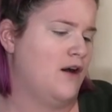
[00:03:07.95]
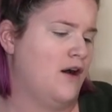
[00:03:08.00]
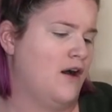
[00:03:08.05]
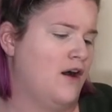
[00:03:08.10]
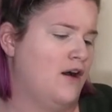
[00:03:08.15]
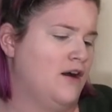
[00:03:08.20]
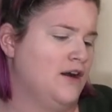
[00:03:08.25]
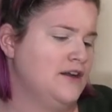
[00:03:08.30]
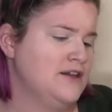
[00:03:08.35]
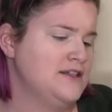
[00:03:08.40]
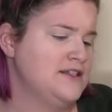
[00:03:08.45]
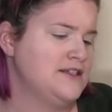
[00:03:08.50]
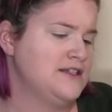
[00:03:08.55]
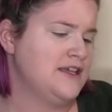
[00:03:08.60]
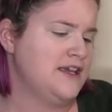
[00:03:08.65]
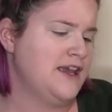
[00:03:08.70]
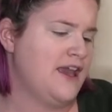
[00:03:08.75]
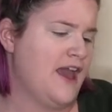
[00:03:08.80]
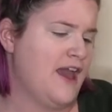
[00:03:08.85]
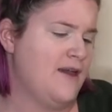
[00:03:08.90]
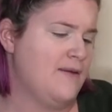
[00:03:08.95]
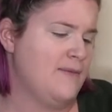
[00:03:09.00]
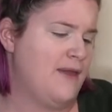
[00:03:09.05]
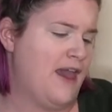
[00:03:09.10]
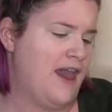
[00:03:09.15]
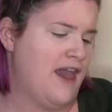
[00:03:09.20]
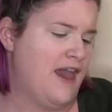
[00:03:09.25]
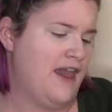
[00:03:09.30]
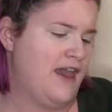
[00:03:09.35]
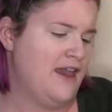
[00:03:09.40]

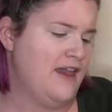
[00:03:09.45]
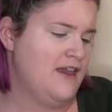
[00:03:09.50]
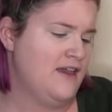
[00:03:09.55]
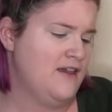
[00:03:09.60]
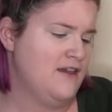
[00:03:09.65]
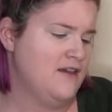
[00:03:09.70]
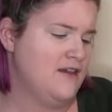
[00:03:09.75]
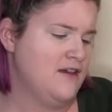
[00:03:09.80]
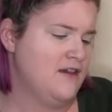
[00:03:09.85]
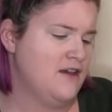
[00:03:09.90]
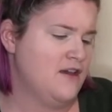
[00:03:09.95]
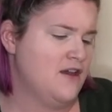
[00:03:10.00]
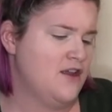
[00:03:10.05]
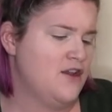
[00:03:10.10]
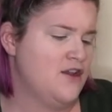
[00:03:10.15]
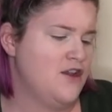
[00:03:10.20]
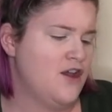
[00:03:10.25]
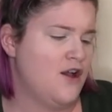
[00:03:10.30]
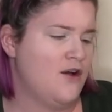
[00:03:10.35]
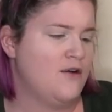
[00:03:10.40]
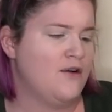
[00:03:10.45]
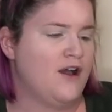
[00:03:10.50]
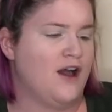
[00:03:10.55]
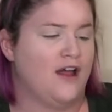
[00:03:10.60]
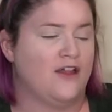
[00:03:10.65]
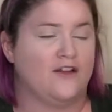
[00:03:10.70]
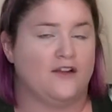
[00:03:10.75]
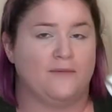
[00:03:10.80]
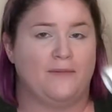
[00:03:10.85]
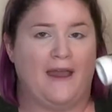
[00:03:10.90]
RCMA No
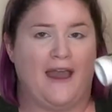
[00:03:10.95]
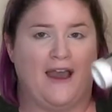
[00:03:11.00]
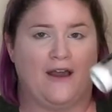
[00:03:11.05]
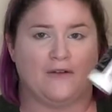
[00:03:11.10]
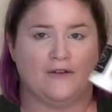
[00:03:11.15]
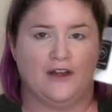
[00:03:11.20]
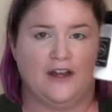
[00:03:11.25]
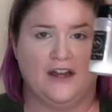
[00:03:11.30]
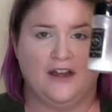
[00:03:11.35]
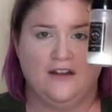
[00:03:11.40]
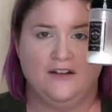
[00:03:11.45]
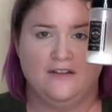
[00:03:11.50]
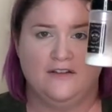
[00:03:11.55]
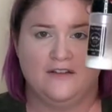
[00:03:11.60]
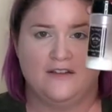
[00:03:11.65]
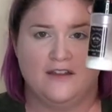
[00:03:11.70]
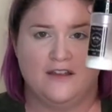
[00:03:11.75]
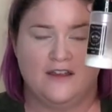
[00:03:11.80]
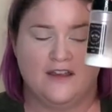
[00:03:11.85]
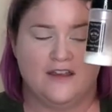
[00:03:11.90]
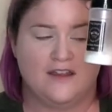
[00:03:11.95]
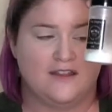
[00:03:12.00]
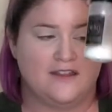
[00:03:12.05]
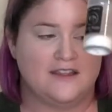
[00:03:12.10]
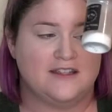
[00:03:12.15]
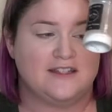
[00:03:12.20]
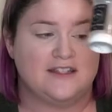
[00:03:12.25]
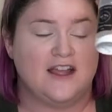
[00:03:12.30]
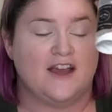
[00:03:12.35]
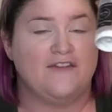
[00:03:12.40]
Color Powder.
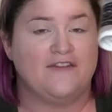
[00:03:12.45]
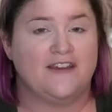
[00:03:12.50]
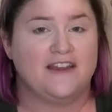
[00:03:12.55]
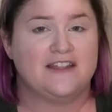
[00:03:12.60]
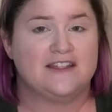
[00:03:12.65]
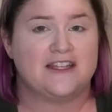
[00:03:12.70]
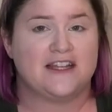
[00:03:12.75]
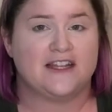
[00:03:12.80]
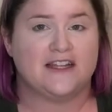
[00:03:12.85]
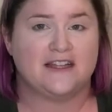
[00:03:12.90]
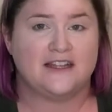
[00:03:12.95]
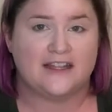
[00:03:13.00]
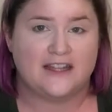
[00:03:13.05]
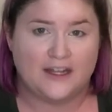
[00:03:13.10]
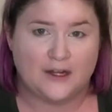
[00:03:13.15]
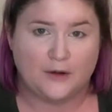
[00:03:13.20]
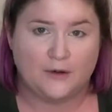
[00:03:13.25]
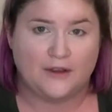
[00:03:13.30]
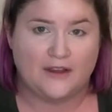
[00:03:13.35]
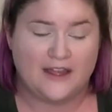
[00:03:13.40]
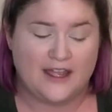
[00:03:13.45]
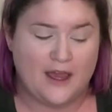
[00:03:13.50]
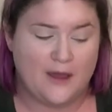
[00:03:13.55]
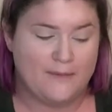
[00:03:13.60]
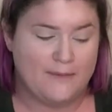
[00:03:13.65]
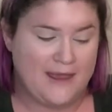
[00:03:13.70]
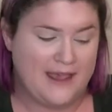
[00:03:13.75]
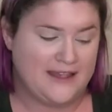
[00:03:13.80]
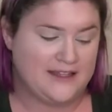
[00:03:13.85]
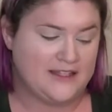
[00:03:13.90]
This stuff is literally
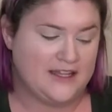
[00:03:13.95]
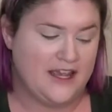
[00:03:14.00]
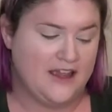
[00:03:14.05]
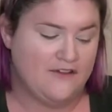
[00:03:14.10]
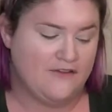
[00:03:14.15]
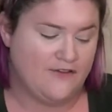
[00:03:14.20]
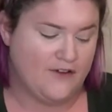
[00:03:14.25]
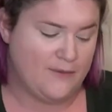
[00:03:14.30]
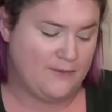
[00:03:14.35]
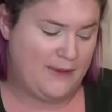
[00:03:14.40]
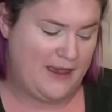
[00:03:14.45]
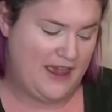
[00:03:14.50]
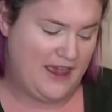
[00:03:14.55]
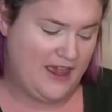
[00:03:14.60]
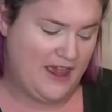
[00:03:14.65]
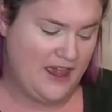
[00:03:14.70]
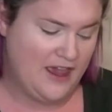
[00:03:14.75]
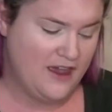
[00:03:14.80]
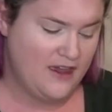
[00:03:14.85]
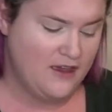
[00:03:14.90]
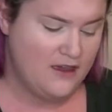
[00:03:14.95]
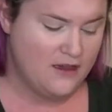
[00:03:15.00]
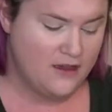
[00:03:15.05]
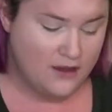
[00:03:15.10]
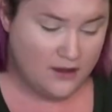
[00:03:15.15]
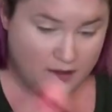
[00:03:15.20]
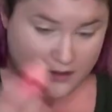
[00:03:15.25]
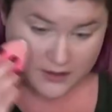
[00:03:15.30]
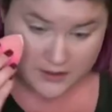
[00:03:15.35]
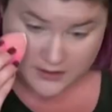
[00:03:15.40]
amazing for baking.
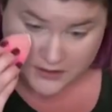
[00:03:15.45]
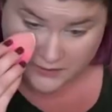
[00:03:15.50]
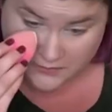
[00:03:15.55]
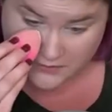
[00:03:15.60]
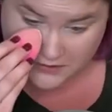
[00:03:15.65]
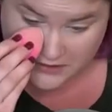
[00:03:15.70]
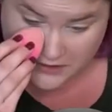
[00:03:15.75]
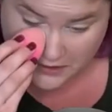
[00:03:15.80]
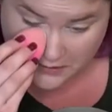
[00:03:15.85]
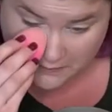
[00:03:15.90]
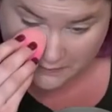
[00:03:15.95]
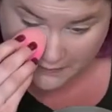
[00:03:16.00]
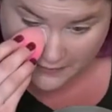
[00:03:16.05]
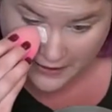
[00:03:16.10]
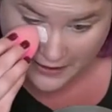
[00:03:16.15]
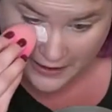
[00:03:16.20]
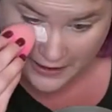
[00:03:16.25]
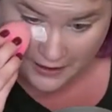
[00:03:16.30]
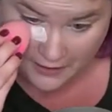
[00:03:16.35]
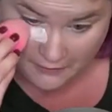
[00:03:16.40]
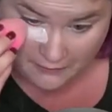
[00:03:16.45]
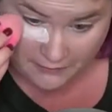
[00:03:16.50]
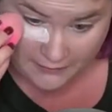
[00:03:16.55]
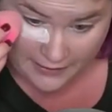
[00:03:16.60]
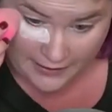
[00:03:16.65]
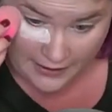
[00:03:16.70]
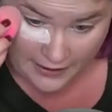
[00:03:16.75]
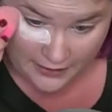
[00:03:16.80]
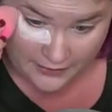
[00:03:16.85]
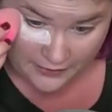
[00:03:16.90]
So I'm just going to bake
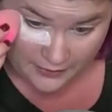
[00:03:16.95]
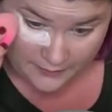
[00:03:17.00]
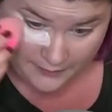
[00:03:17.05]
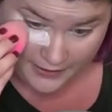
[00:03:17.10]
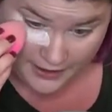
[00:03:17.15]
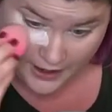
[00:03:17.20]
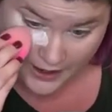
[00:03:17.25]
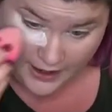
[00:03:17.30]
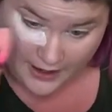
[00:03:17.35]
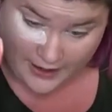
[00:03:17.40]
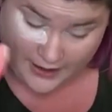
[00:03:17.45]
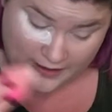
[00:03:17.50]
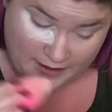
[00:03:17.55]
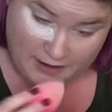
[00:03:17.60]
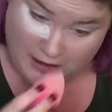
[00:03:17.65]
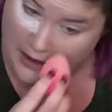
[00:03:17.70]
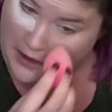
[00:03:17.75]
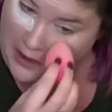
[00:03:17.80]
right under my eye,